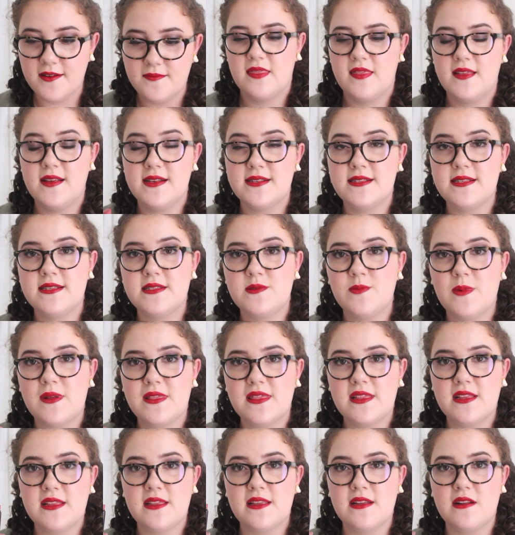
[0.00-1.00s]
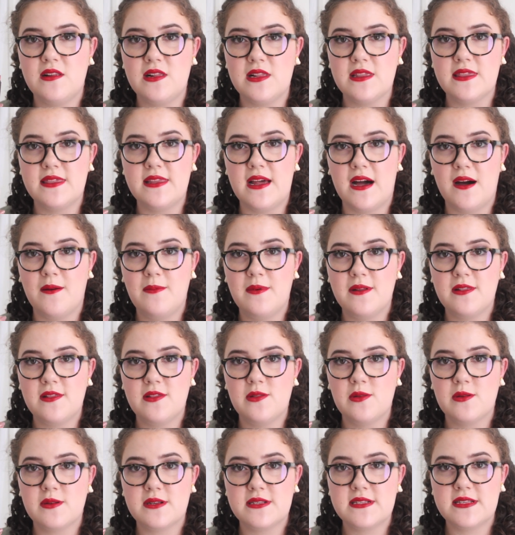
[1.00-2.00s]
This is what the little nub
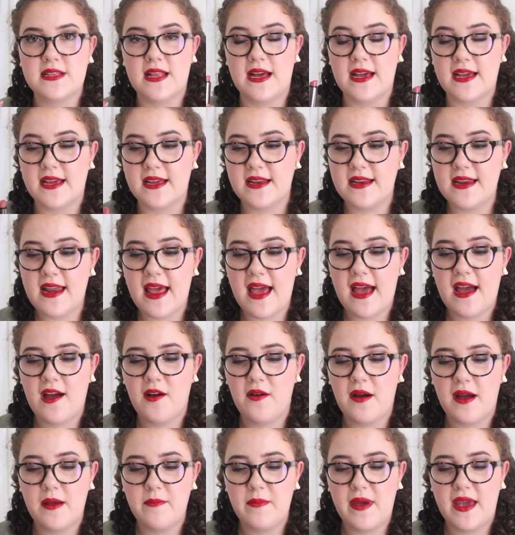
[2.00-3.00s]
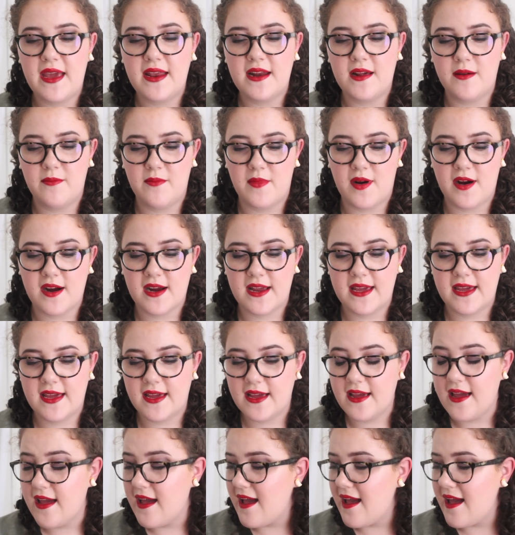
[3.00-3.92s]
looks like now. I made a marking.